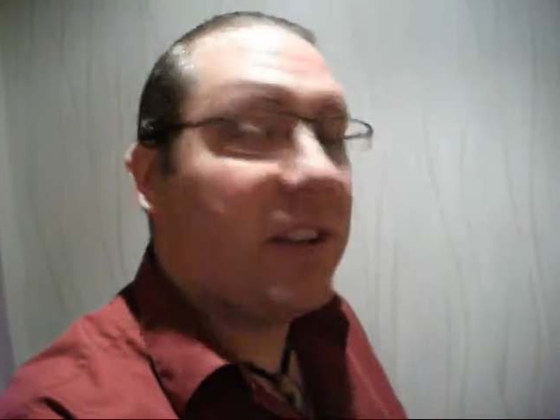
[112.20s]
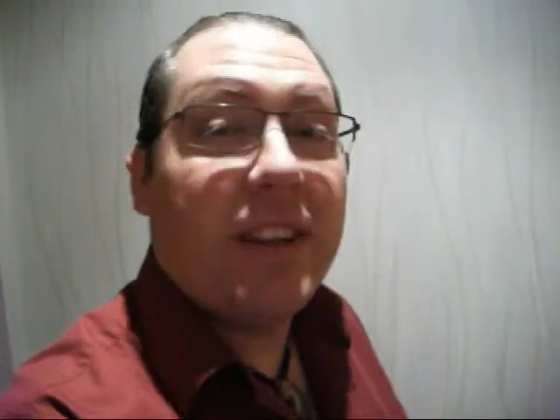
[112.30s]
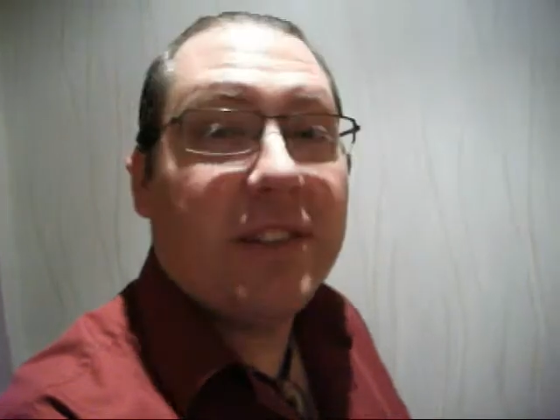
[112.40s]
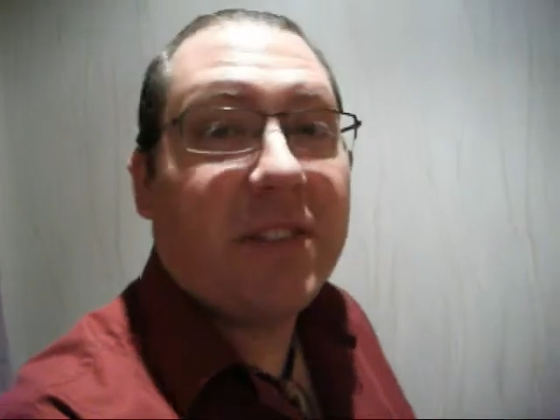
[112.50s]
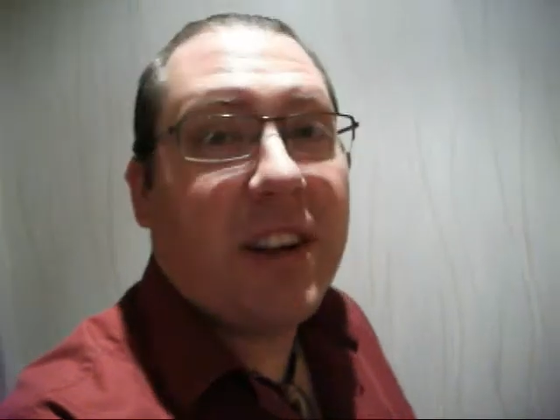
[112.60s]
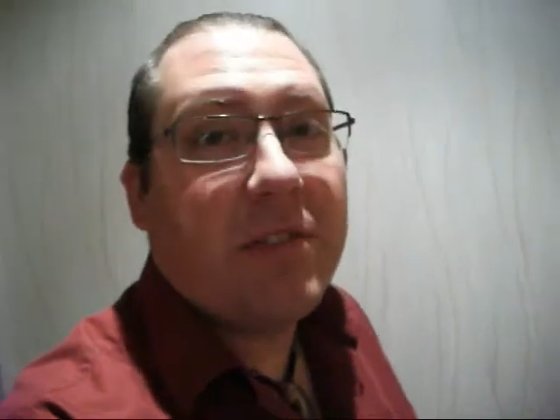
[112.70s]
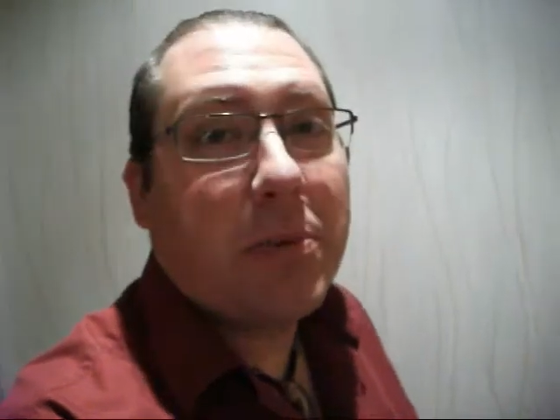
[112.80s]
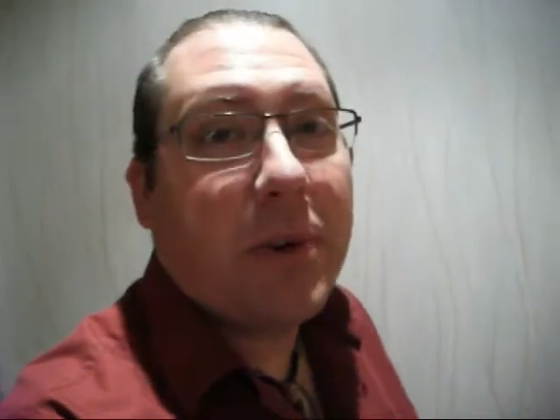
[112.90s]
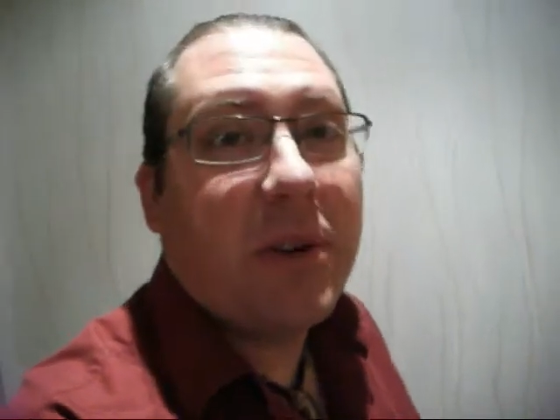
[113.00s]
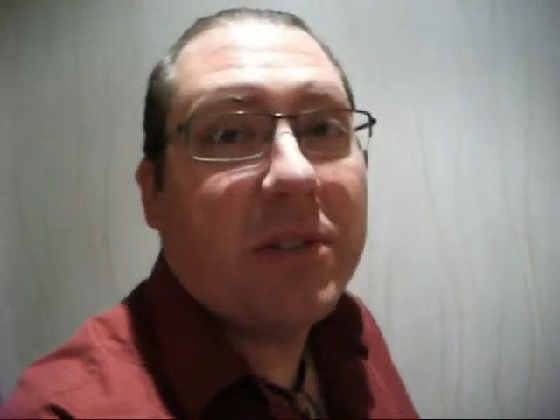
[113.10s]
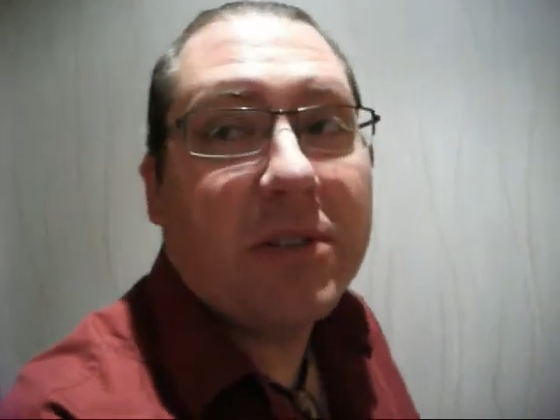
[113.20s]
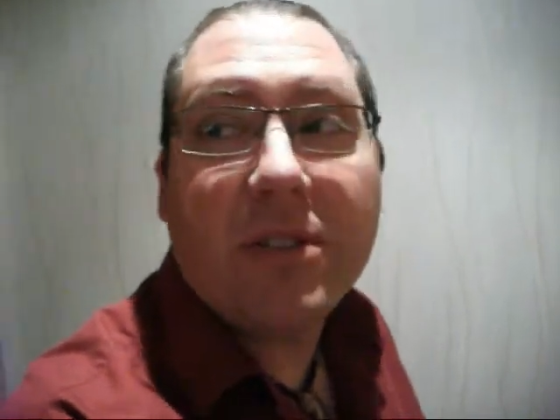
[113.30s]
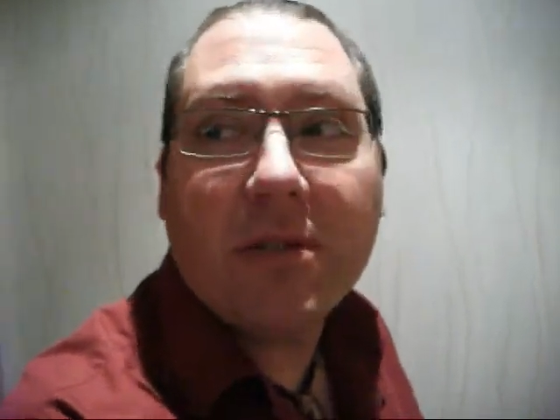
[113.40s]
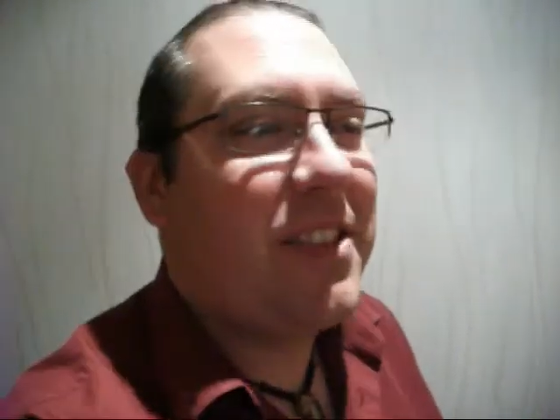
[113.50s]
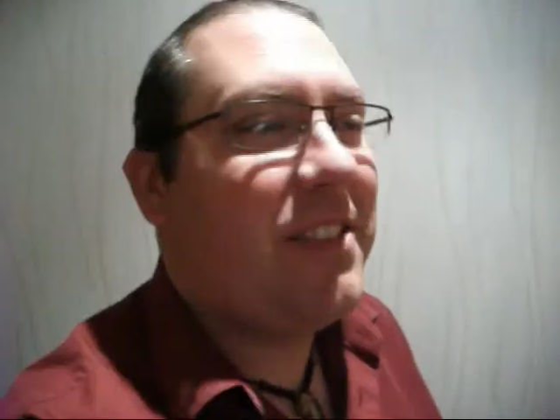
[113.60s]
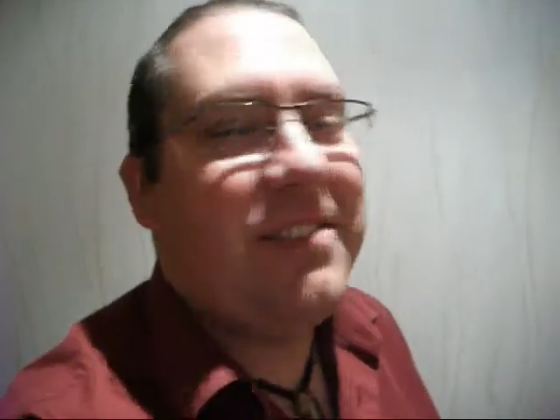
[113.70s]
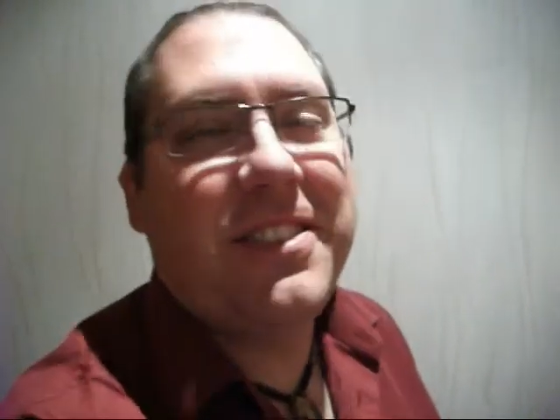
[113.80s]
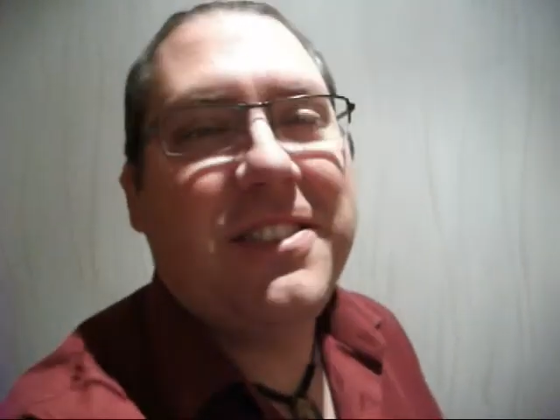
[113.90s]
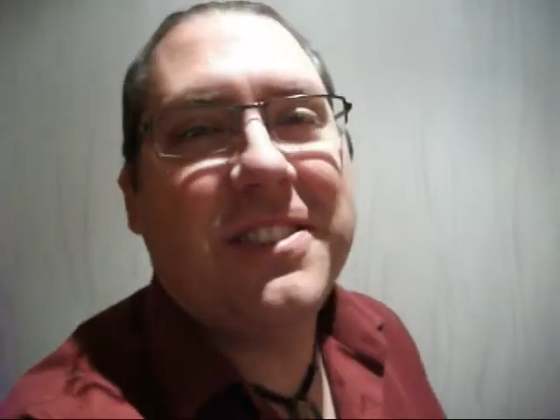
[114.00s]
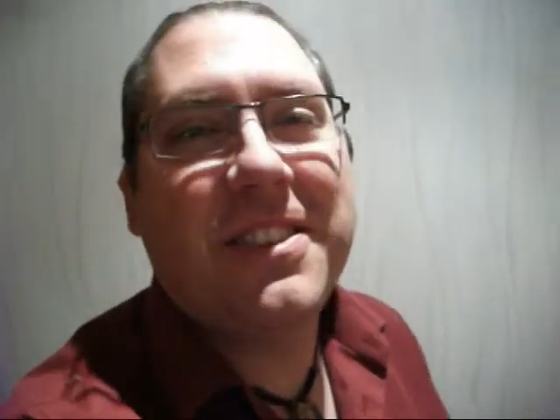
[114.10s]
uh, the kids are having a rehearsal.
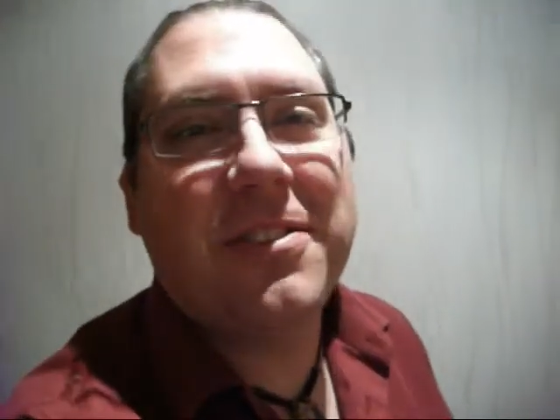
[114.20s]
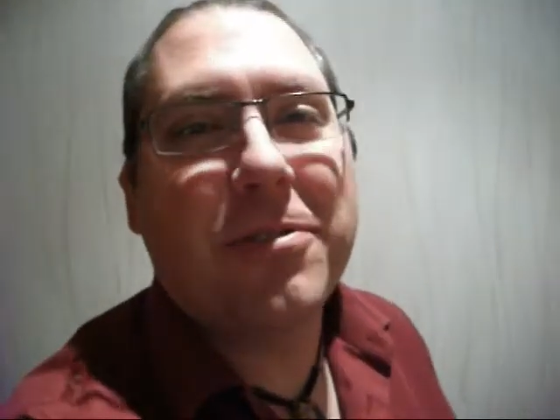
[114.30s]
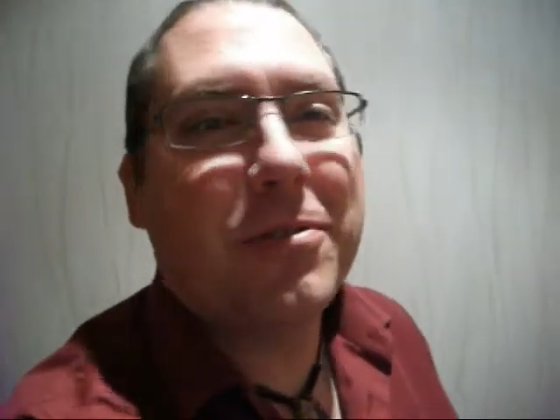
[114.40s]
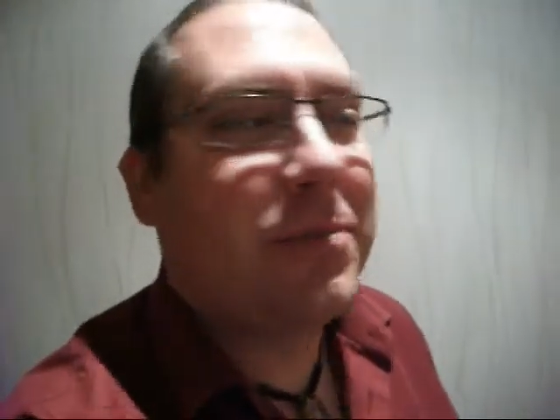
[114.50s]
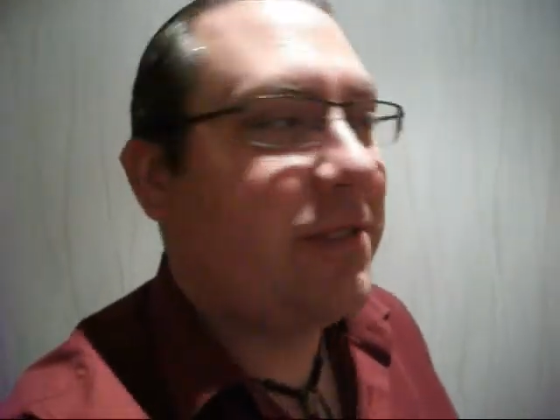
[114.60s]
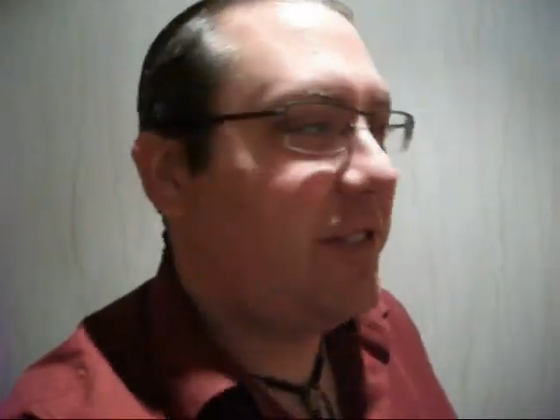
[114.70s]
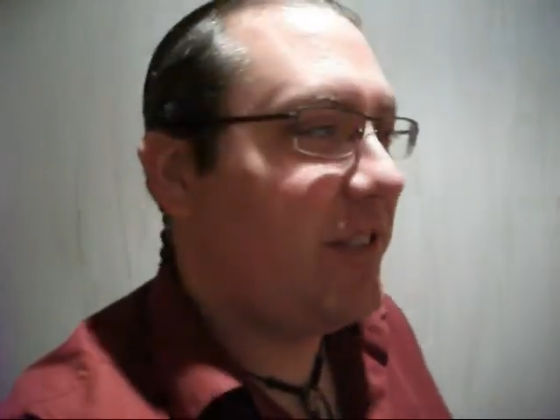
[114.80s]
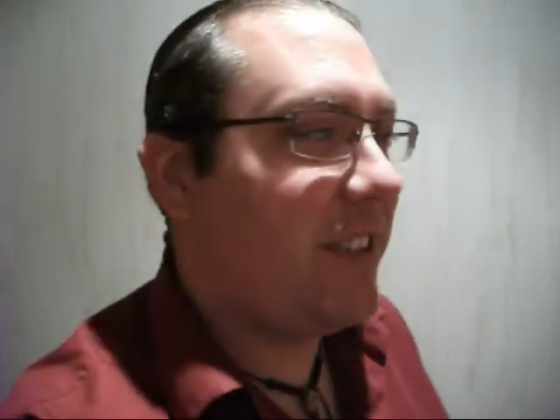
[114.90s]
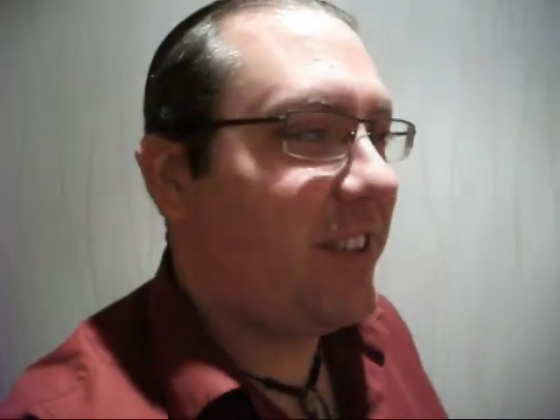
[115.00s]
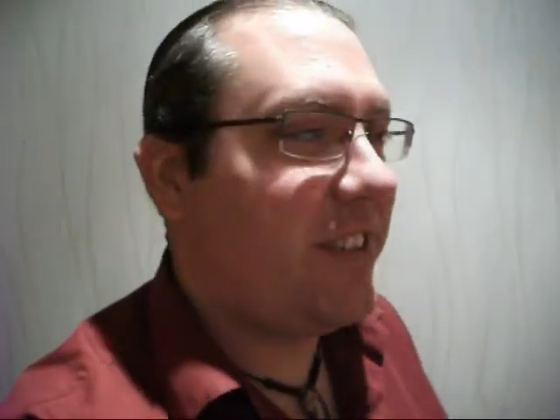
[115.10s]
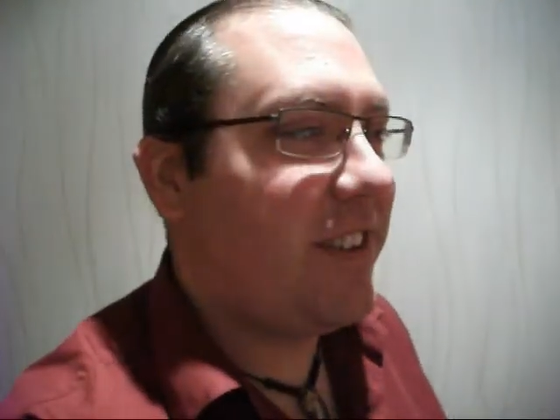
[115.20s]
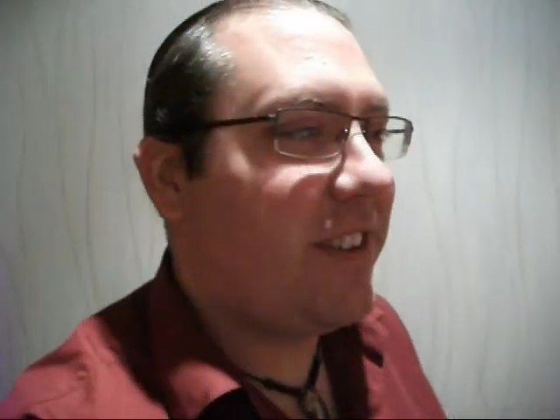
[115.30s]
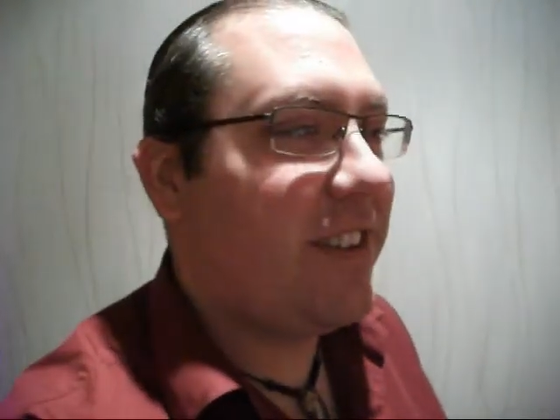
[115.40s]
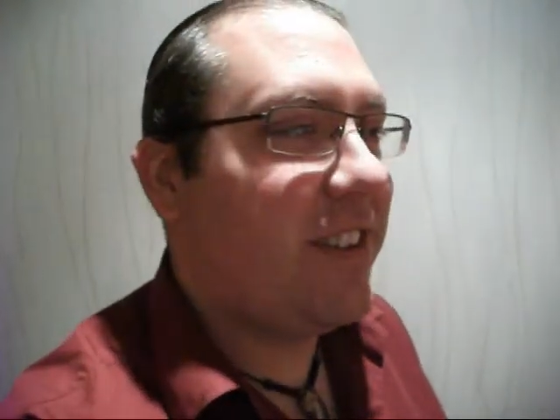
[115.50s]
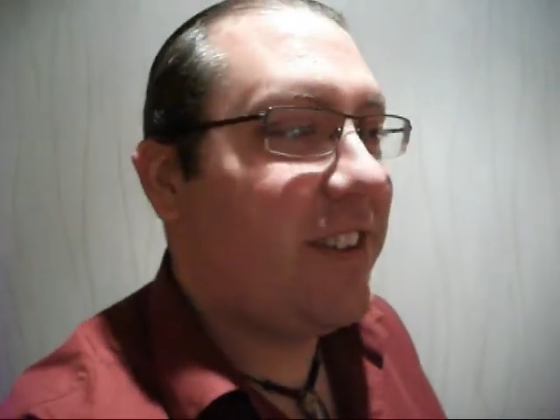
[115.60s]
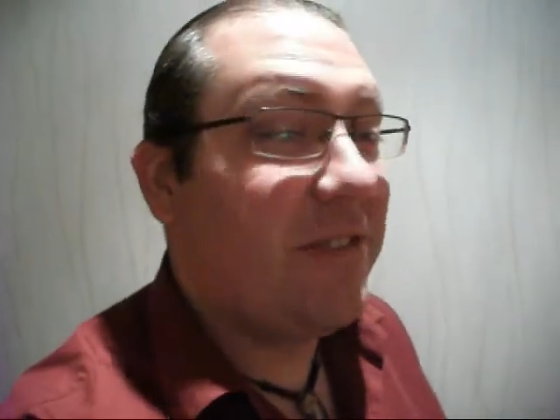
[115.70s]
They're just adorable and uh,